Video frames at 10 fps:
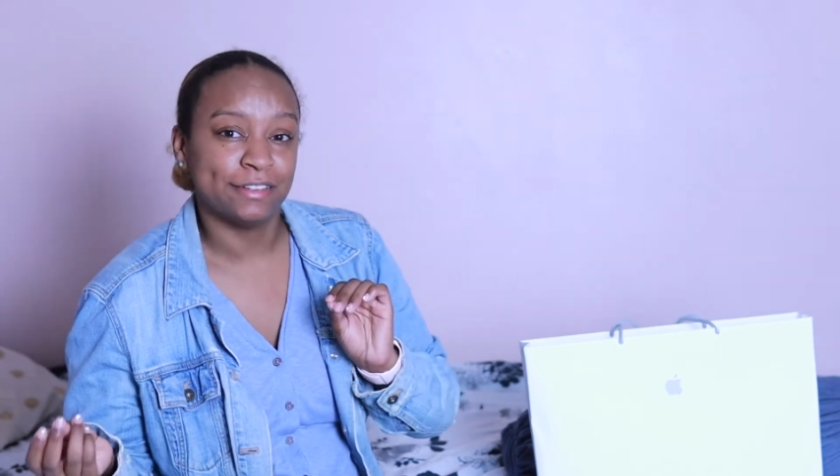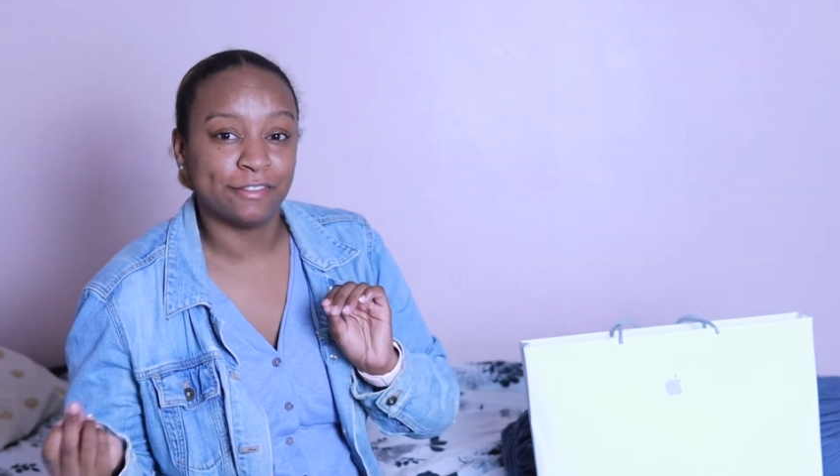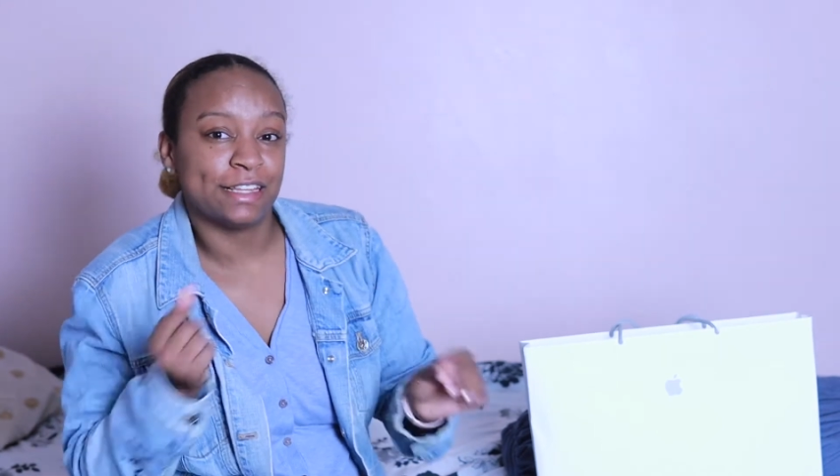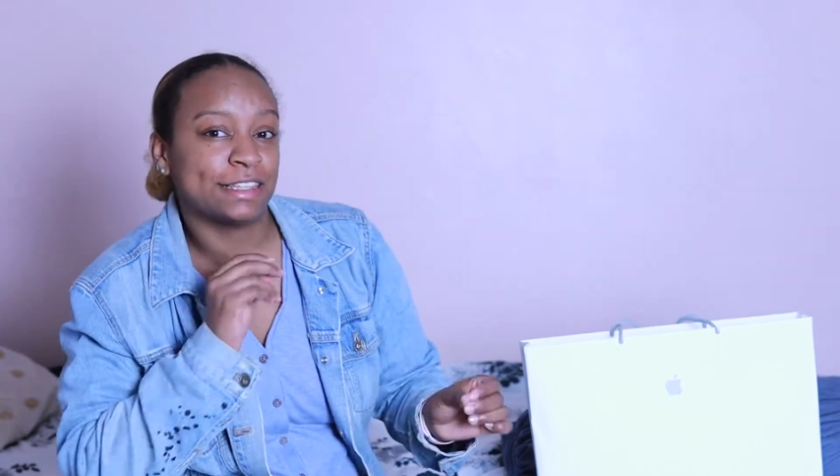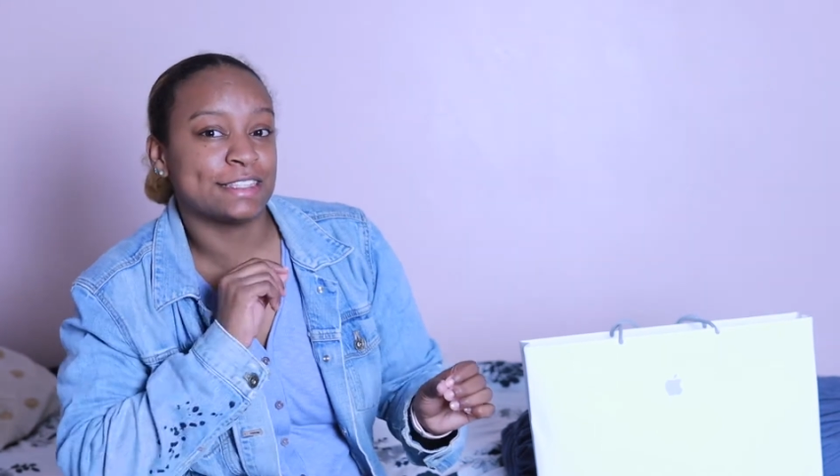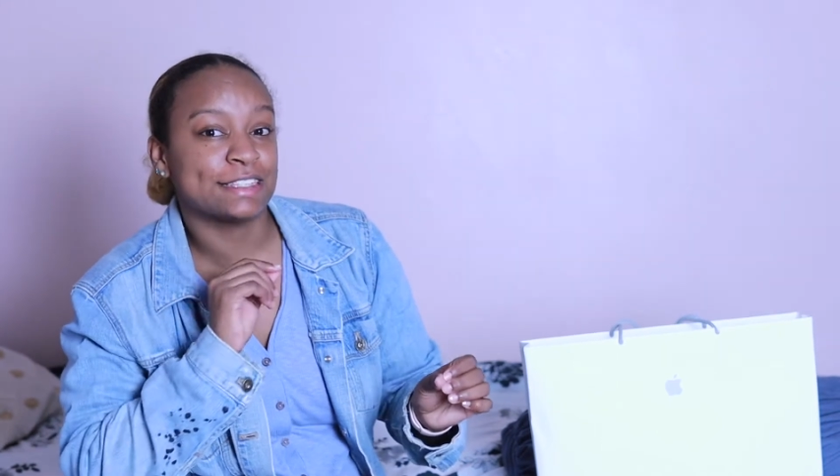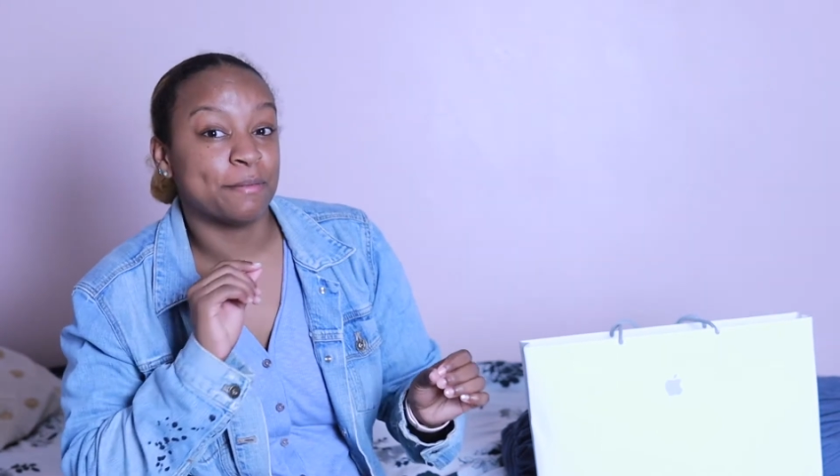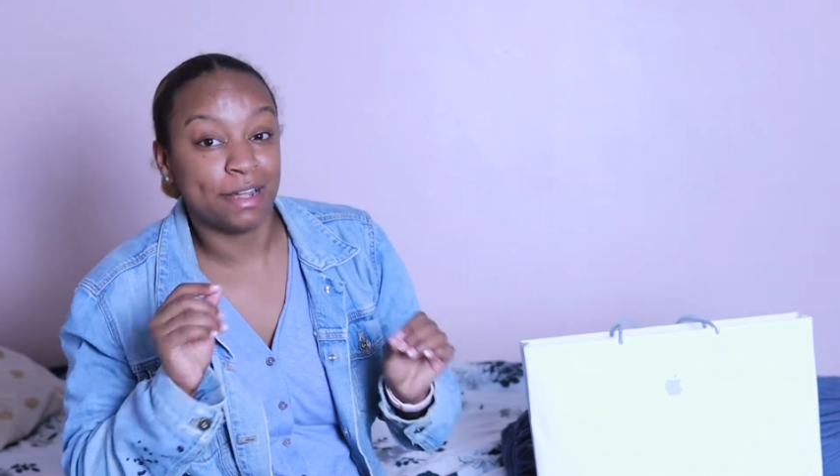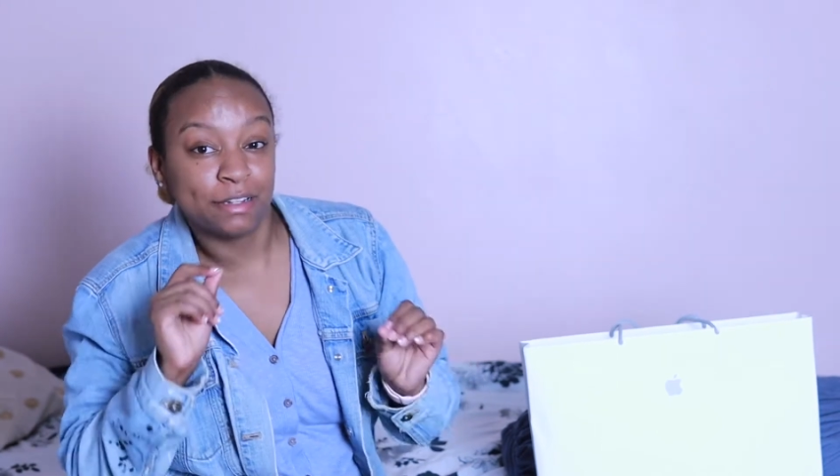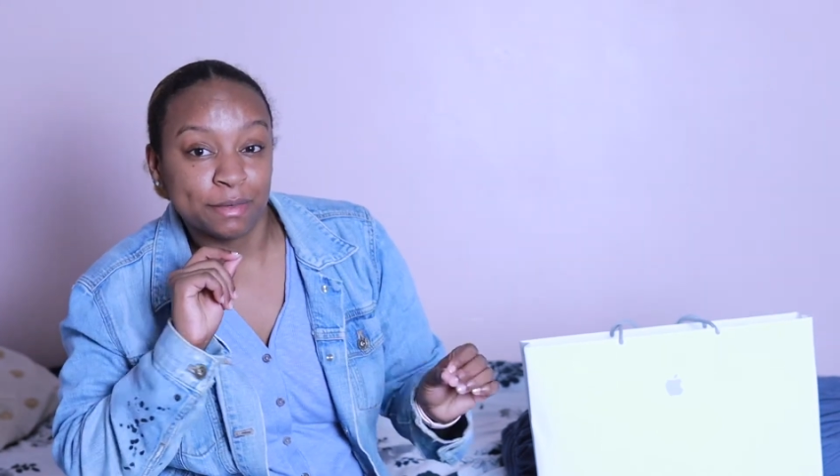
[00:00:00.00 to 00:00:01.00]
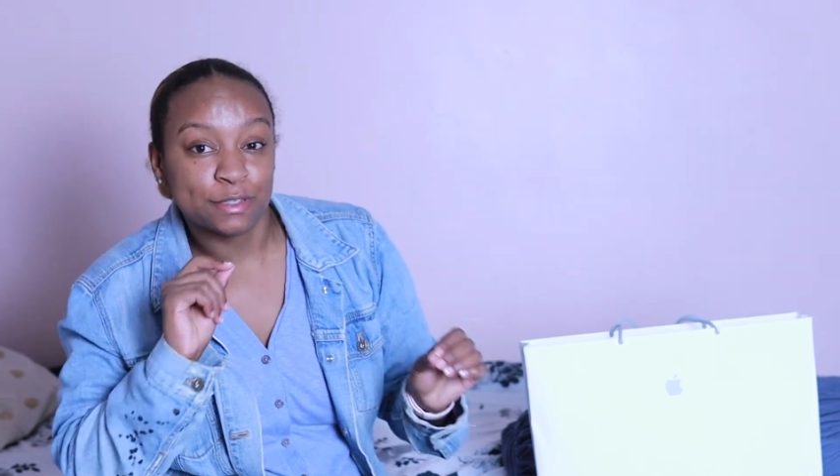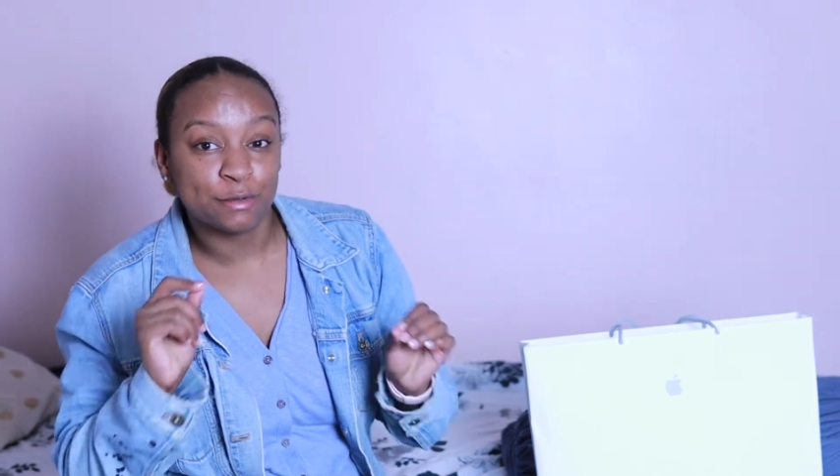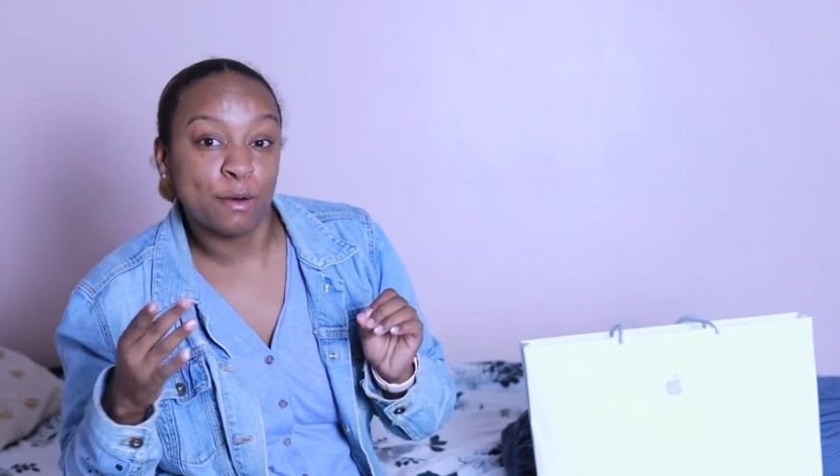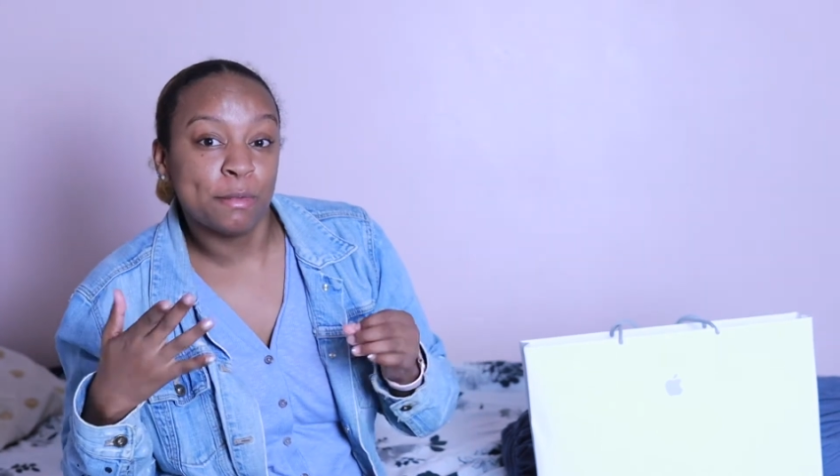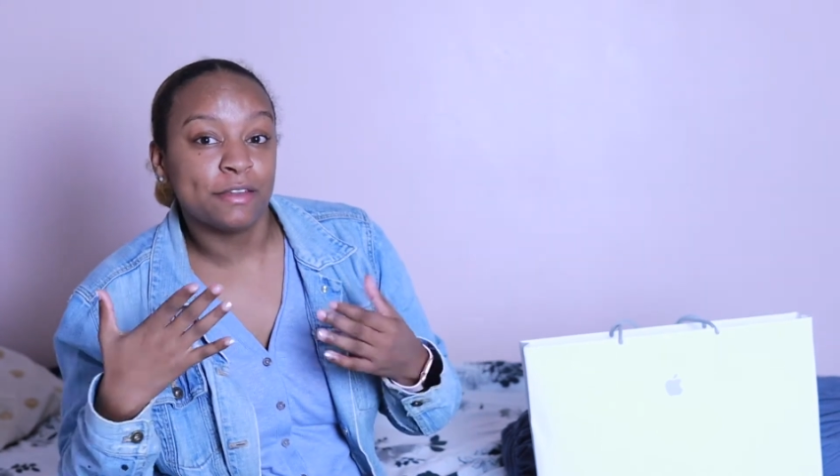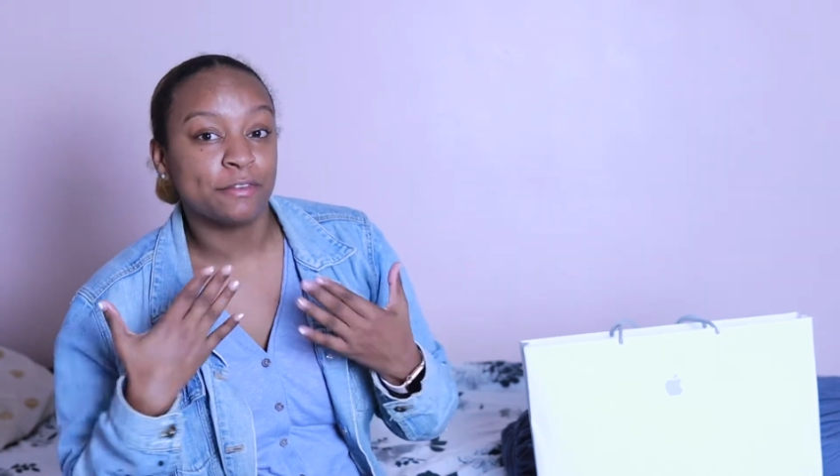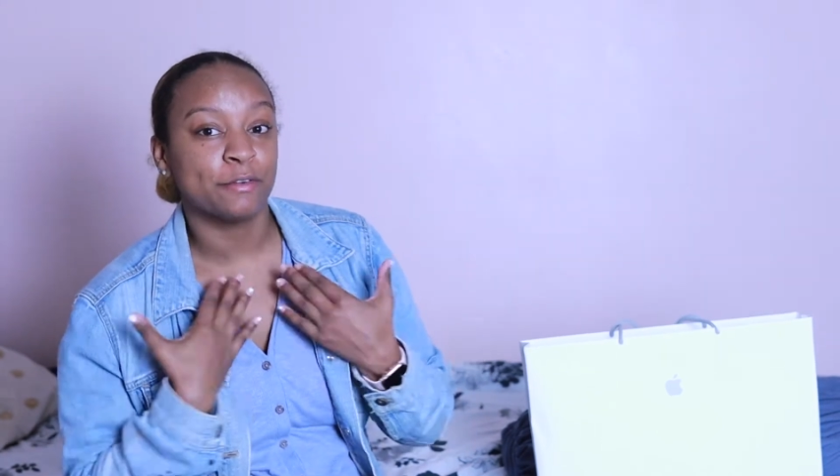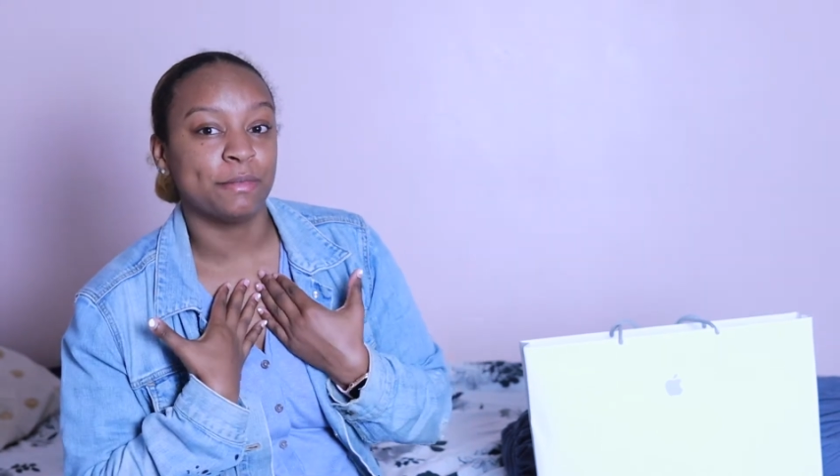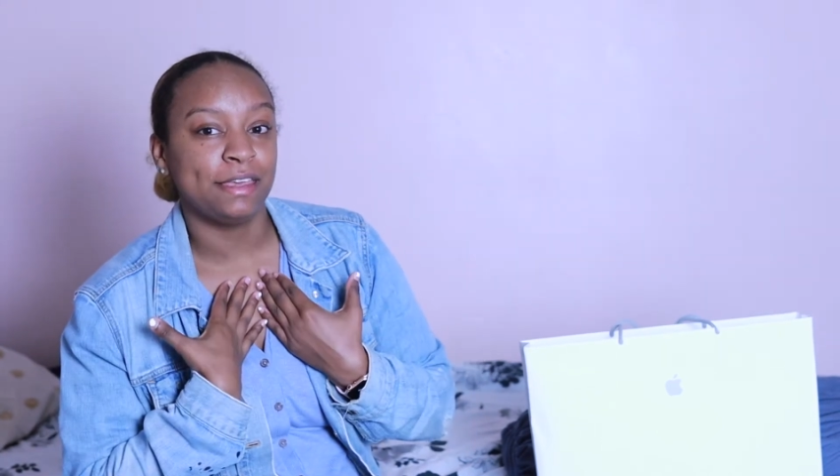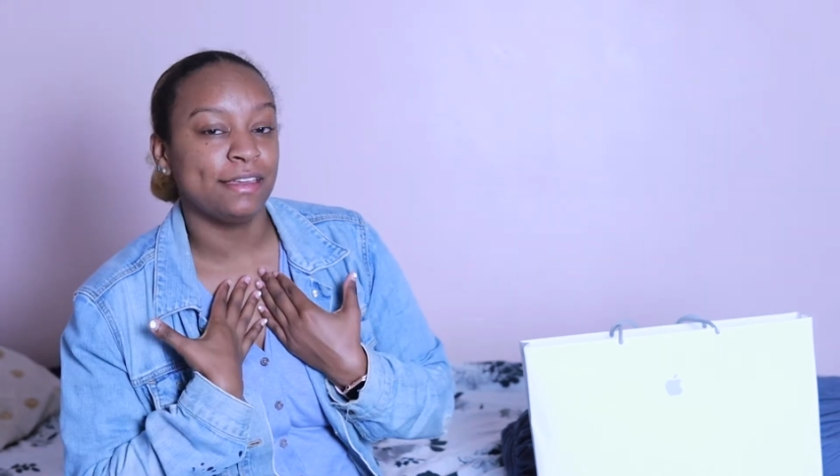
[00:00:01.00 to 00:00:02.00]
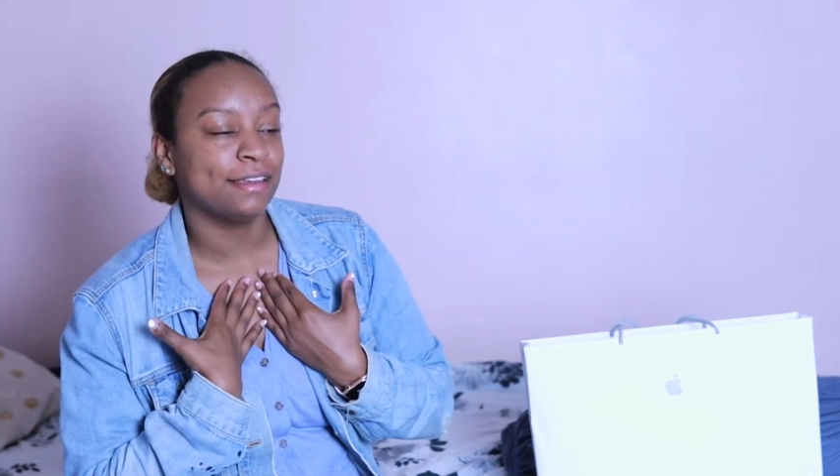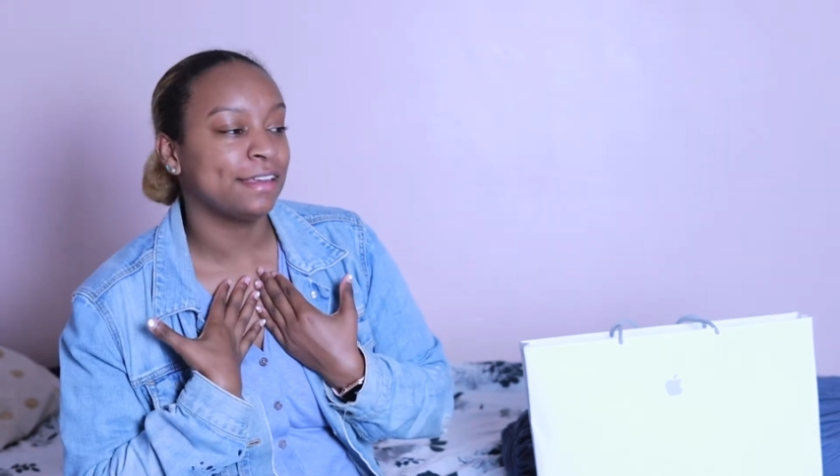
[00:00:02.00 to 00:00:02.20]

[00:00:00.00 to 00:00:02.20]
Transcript: I feel like this is a monumental moment for me,